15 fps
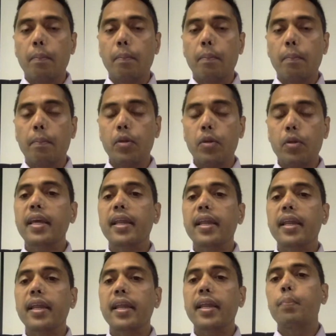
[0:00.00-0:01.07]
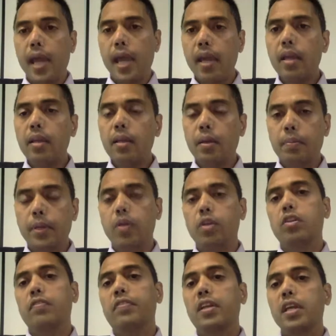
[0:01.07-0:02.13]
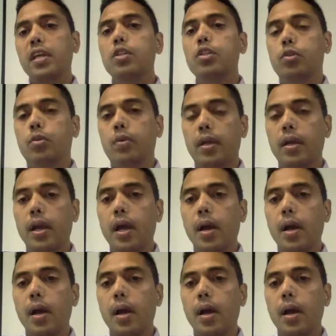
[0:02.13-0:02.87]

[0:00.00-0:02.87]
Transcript: person can have pain because of an injury,